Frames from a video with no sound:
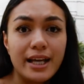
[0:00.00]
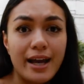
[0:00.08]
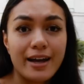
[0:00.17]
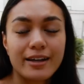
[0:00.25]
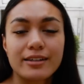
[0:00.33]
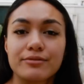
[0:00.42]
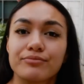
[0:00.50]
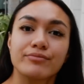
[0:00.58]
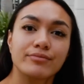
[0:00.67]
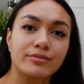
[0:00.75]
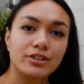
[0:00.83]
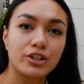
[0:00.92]
yeah,
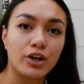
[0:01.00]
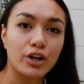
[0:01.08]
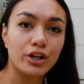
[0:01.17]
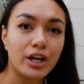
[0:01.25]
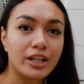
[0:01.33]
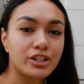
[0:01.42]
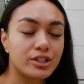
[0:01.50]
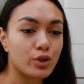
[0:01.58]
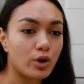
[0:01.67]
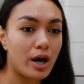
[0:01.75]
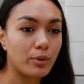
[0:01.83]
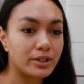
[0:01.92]
so I just
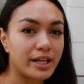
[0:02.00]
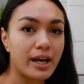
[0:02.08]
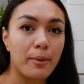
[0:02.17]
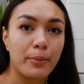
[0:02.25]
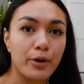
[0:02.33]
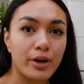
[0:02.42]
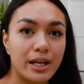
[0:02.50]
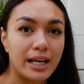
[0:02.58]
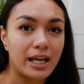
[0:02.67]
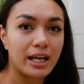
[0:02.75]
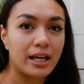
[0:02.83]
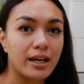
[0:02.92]
thought I would get up
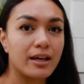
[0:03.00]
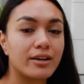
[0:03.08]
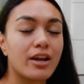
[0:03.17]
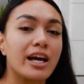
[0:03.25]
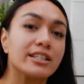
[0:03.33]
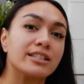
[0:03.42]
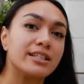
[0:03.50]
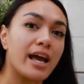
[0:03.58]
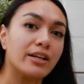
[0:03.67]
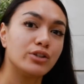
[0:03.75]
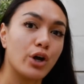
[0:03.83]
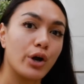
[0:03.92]
early, nice
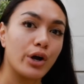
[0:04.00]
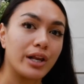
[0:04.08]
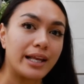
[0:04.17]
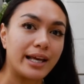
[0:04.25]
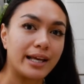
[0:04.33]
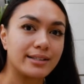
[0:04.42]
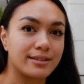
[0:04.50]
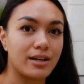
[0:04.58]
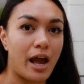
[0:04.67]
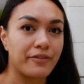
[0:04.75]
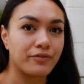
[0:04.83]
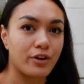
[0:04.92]
and early. It's
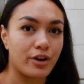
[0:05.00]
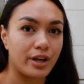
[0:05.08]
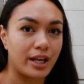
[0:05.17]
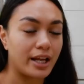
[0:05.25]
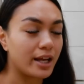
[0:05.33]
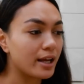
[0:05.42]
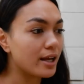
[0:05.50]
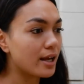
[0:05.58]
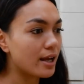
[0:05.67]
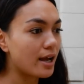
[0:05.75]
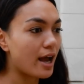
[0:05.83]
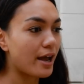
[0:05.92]
9:30
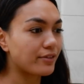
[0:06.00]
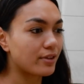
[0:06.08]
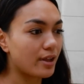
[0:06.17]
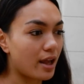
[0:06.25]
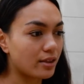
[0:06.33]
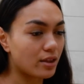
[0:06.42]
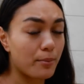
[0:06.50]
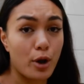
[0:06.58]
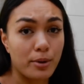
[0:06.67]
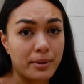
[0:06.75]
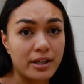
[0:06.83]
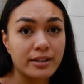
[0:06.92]
at the
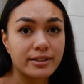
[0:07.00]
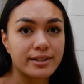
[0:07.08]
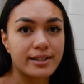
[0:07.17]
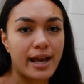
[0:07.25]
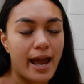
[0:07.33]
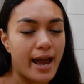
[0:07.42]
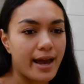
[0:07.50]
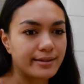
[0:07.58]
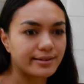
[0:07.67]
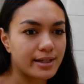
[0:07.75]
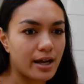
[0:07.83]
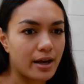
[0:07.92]
moment,
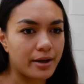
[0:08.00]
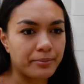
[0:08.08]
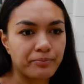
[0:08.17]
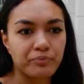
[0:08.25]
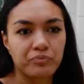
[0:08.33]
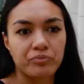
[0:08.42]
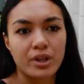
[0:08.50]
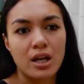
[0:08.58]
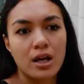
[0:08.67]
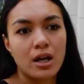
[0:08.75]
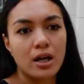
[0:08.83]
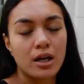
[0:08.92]
and
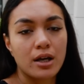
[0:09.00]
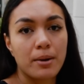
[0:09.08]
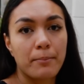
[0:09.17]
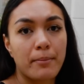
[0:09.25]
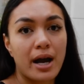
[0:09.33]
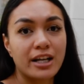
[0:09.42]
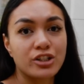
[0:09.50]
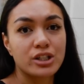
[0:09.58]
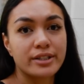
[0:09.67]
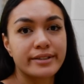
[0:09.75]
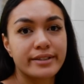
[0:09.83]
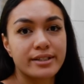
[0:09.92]
might
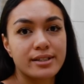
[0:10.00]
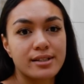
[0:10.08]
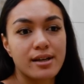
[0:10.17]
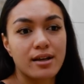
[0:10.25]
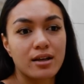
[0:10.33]
just